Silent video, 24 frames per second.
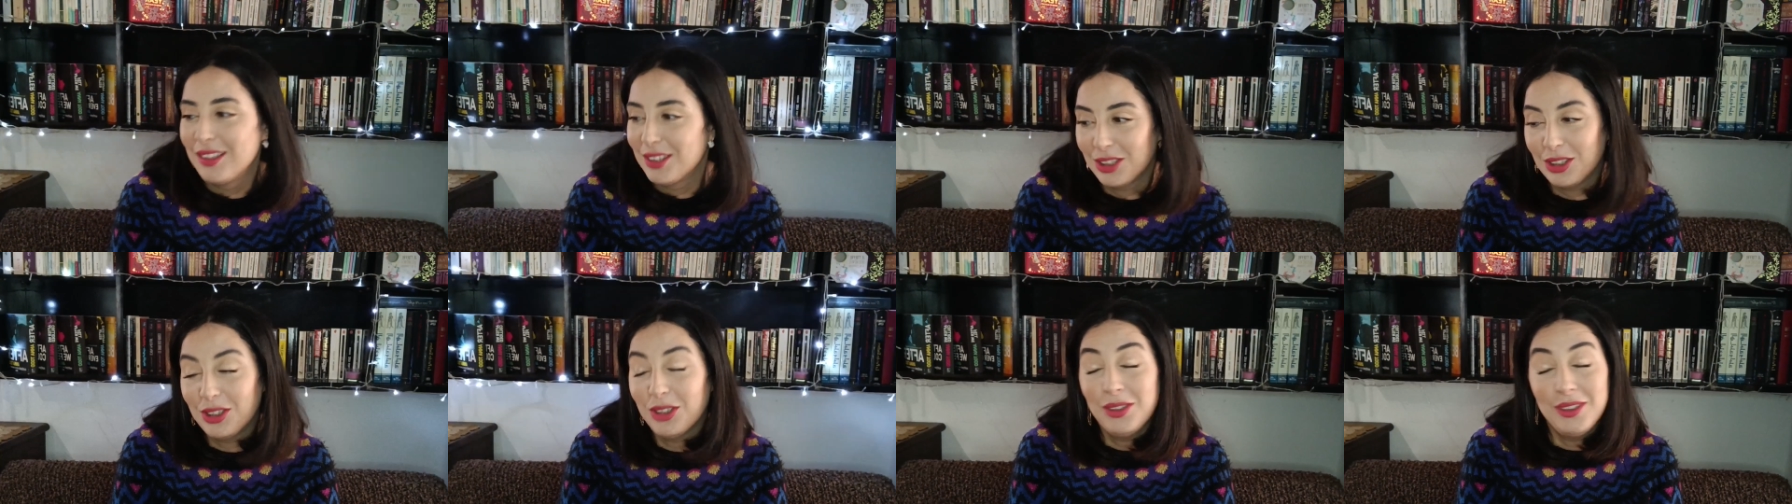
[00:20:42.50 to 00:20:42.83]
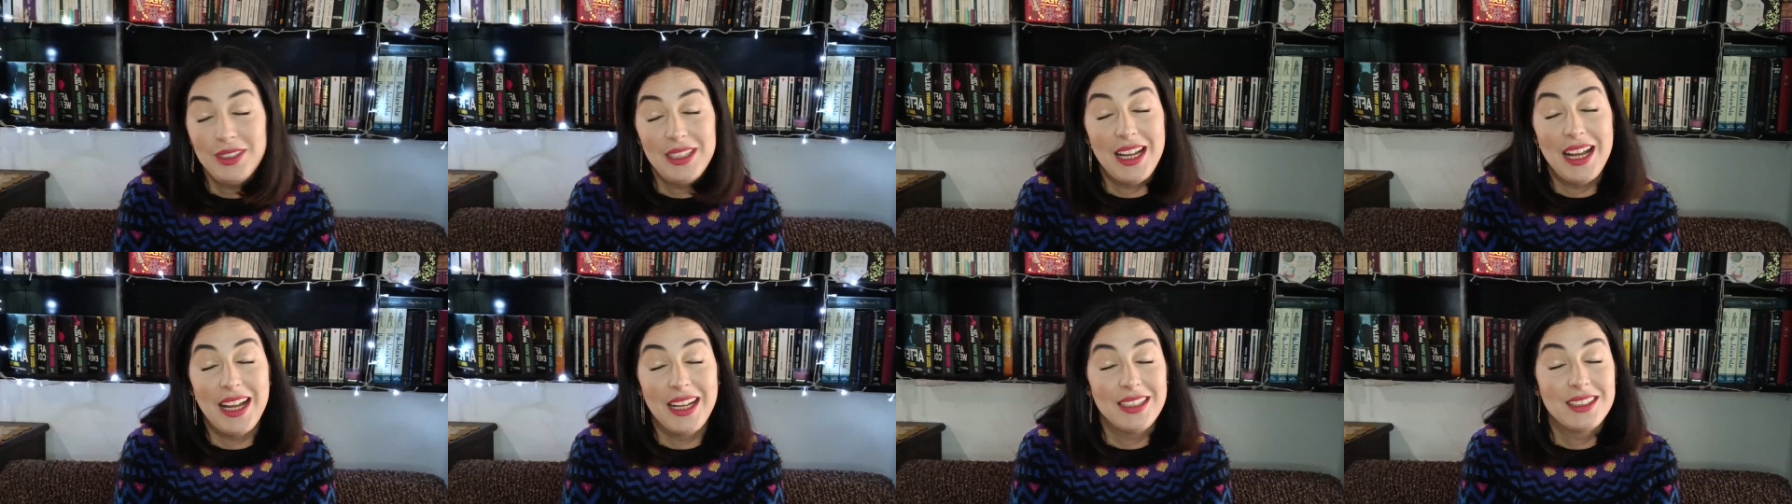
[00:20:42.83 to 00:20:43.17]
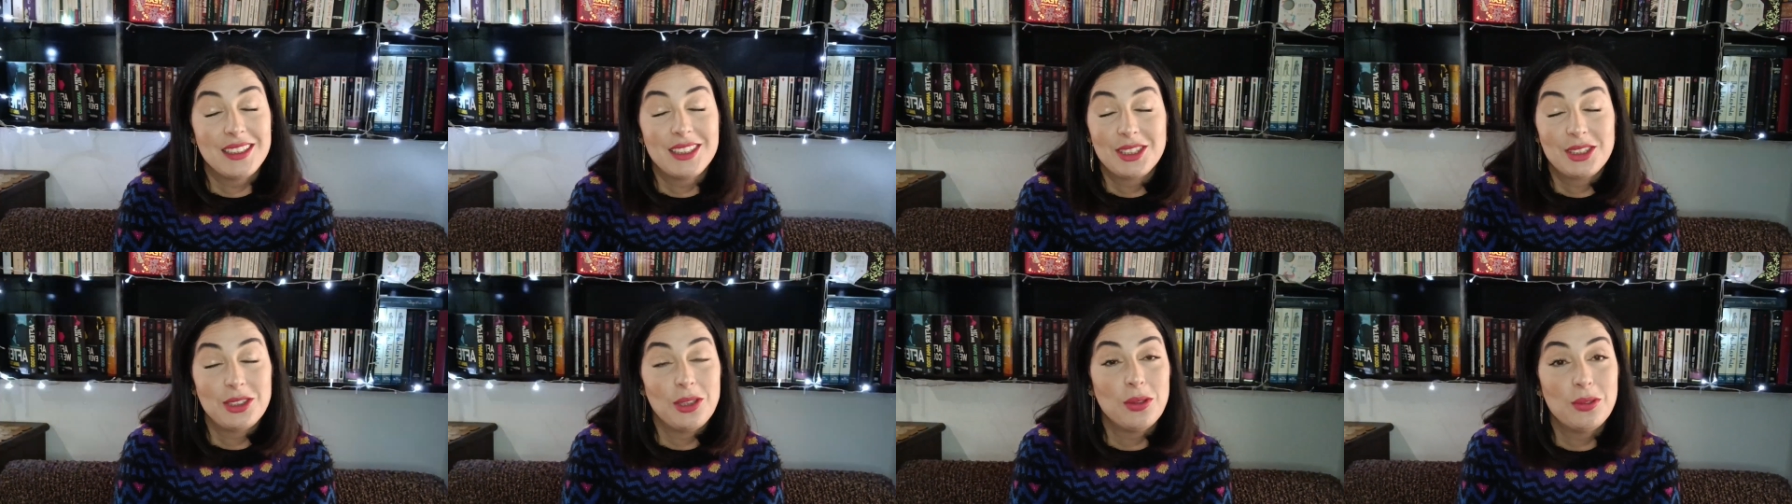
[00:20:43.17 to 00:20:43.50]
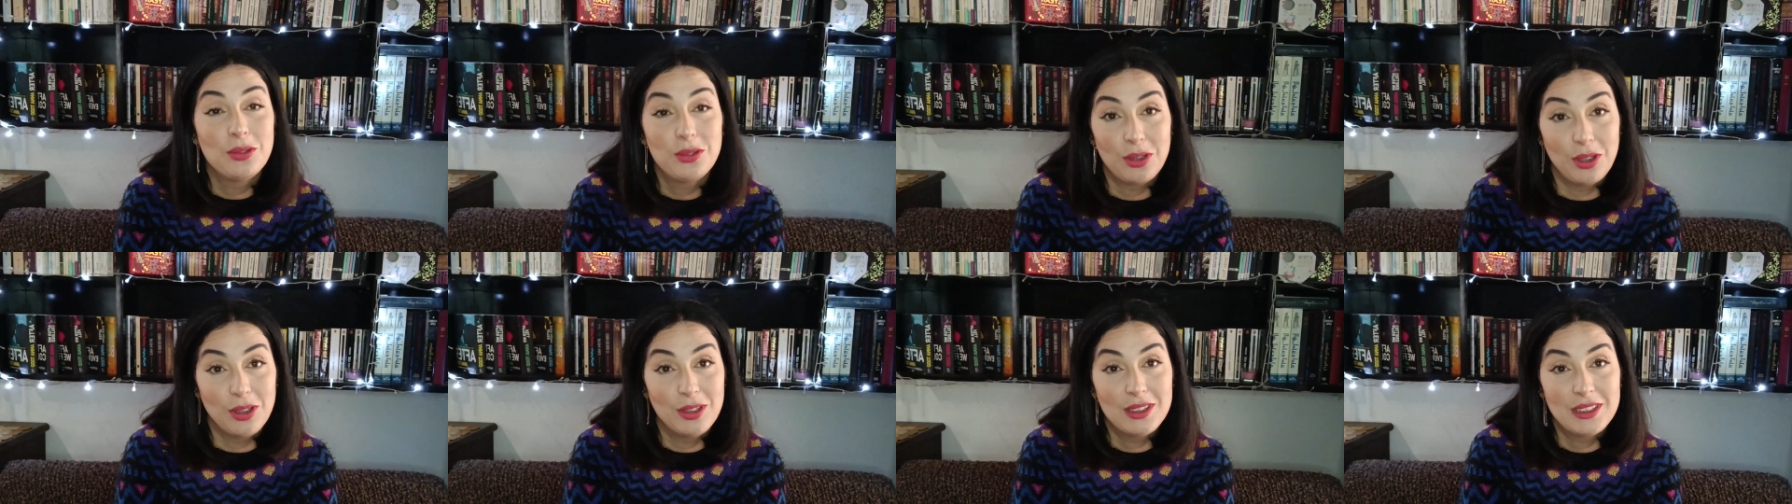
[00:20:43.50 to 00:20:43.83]
So yeah, it's so
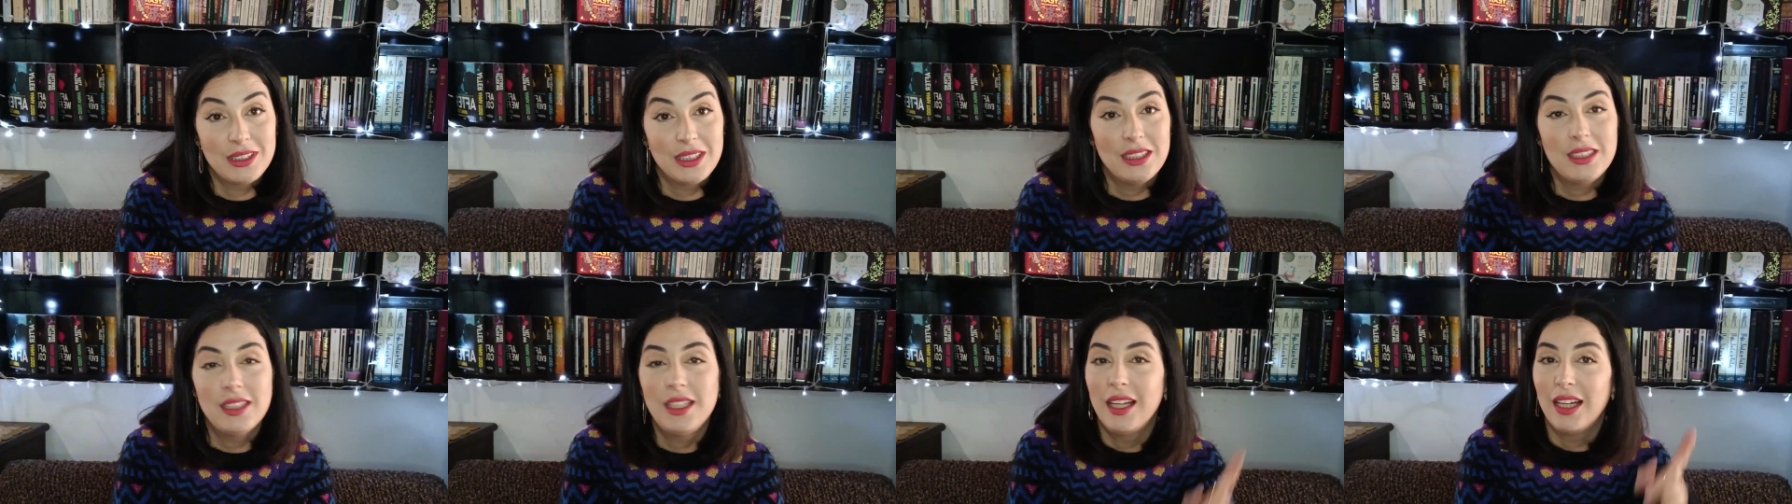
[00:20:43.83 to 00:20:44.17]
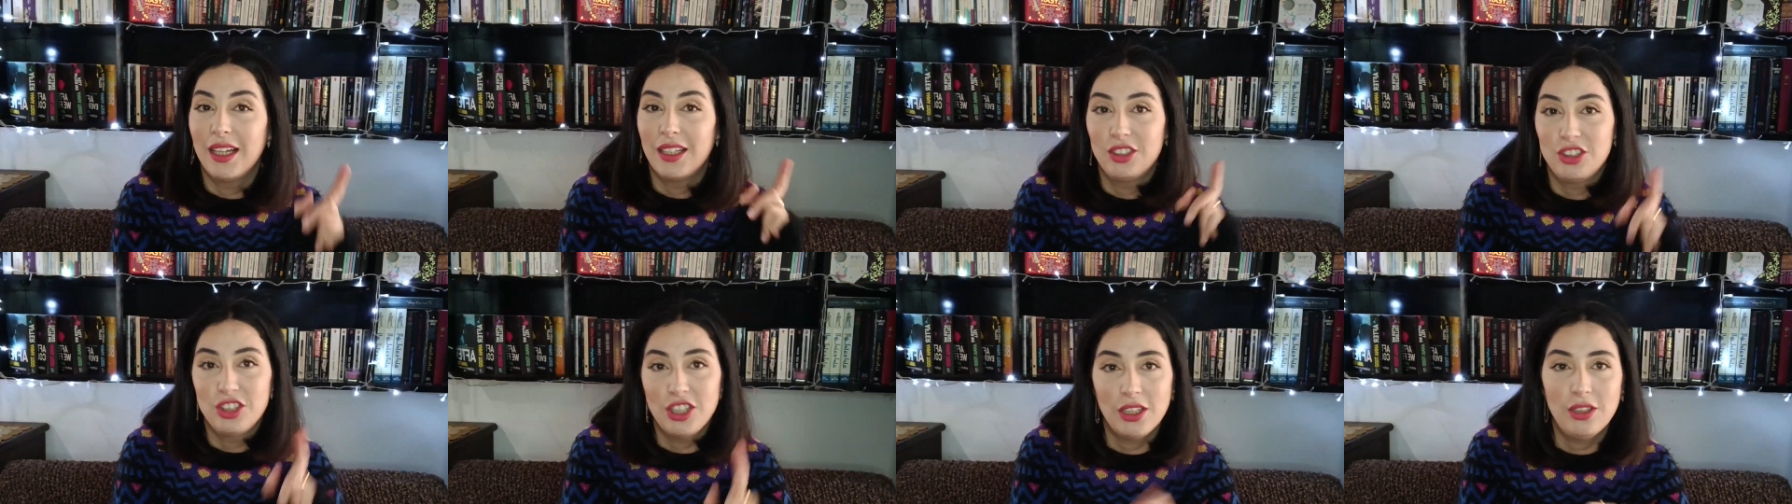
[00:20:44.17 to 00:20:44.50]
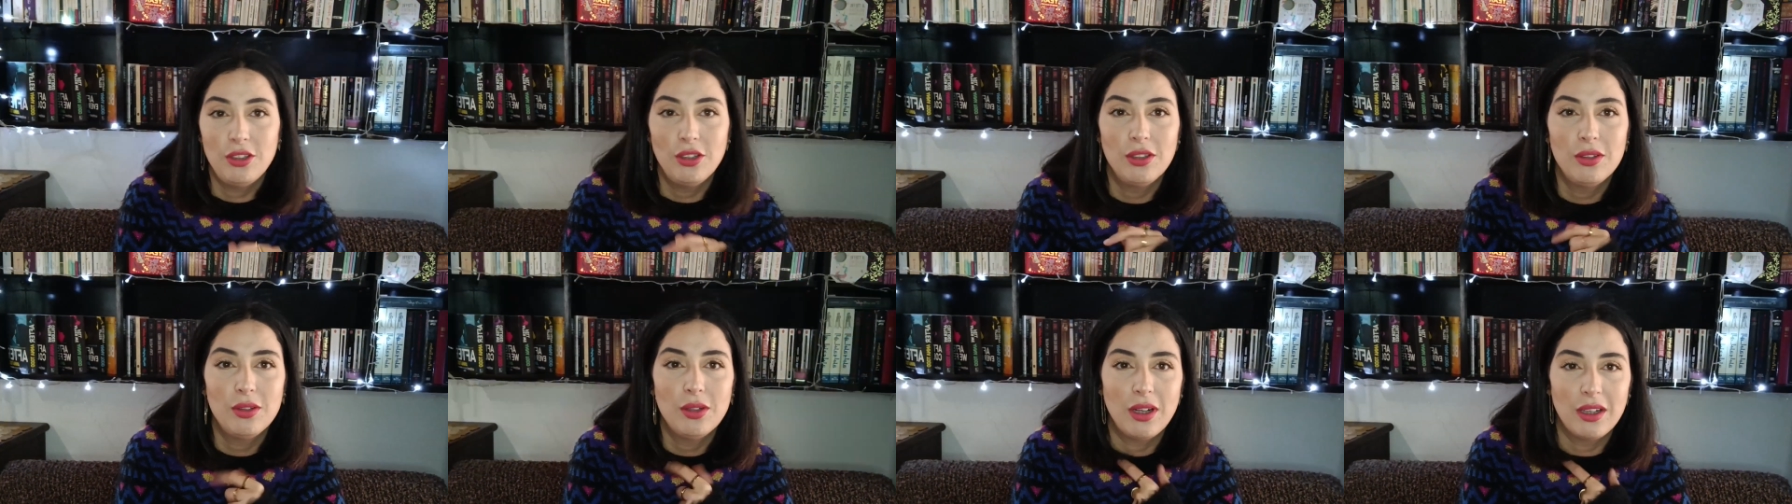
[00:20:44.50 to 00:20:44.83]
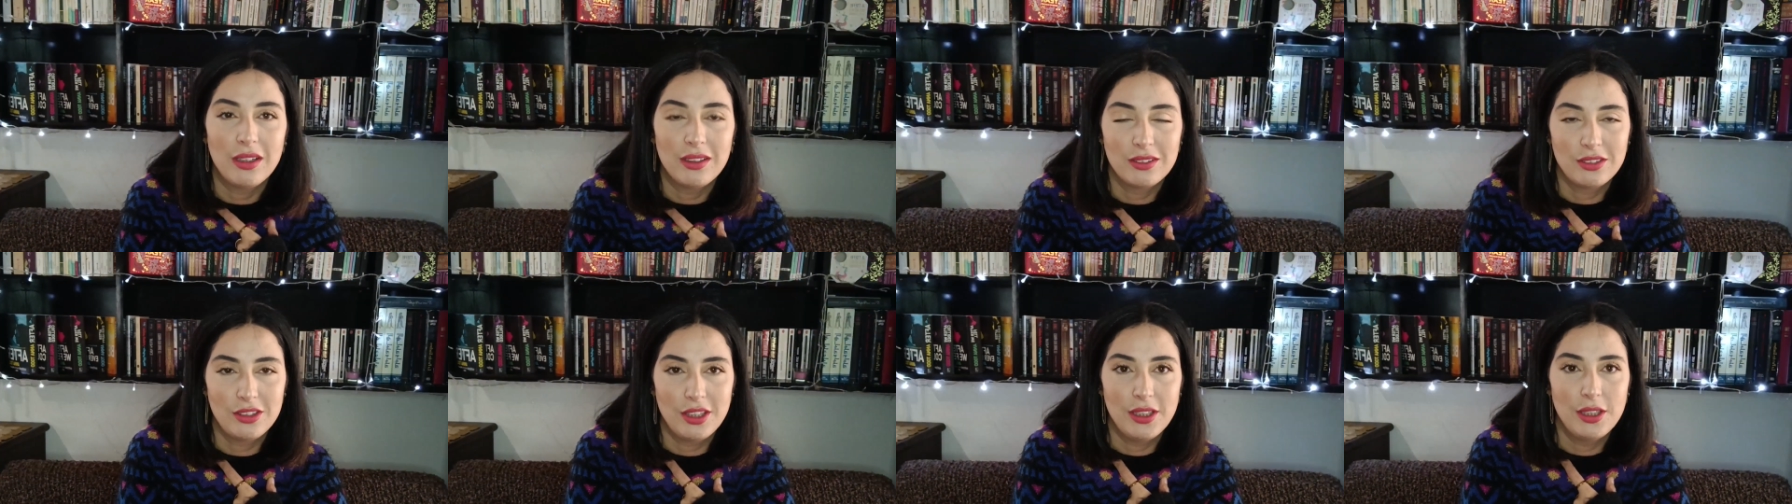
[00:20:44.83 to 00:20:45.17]
toxic. Like check her
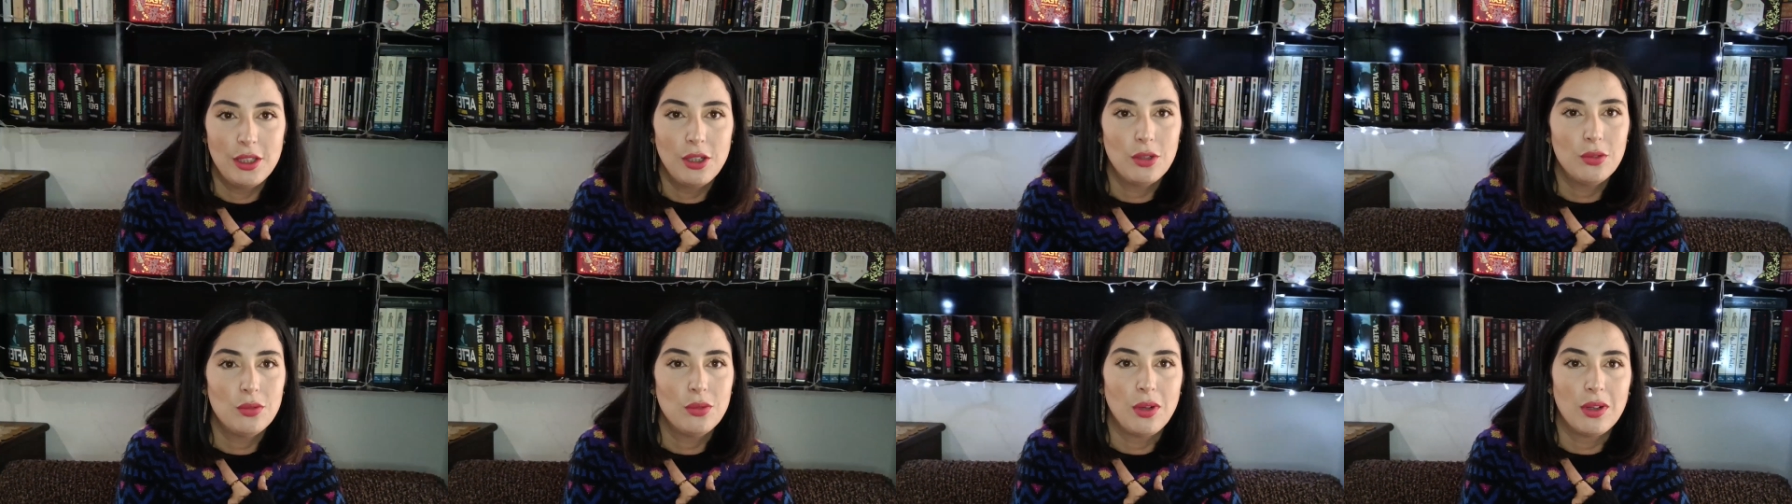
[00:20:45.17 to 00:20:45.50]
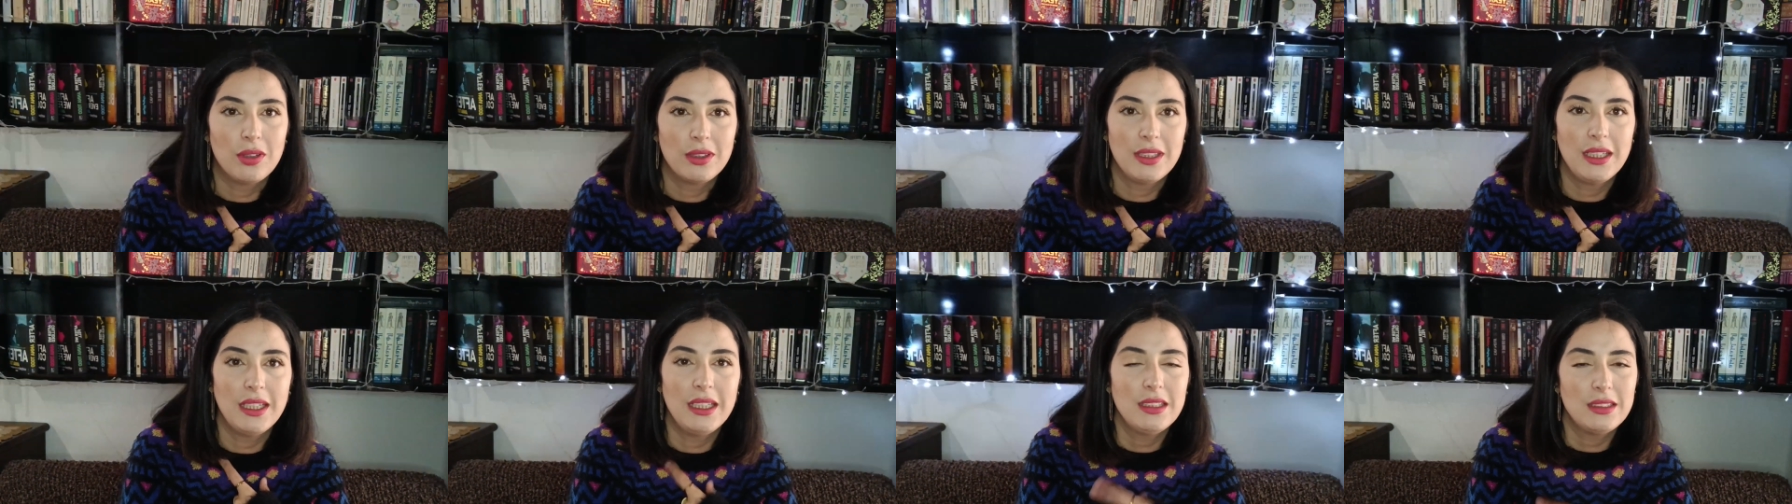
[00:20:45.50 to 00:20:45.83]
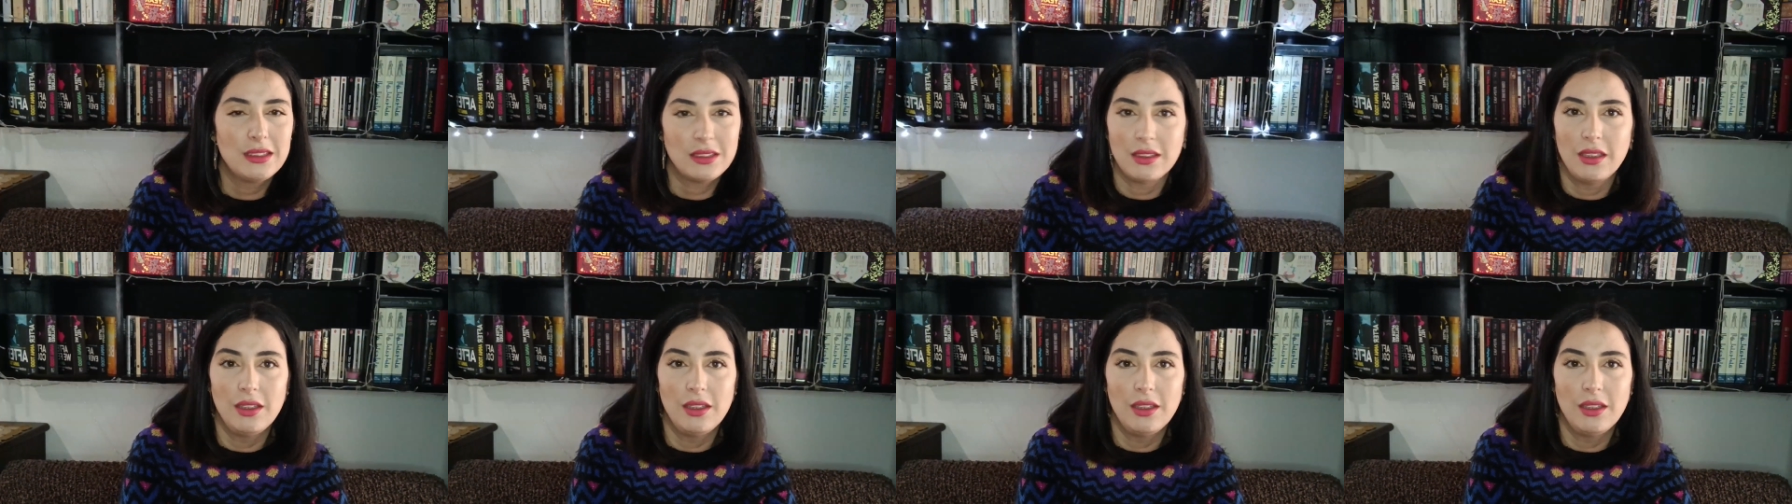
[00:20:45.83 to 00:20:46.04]
trigger warnings.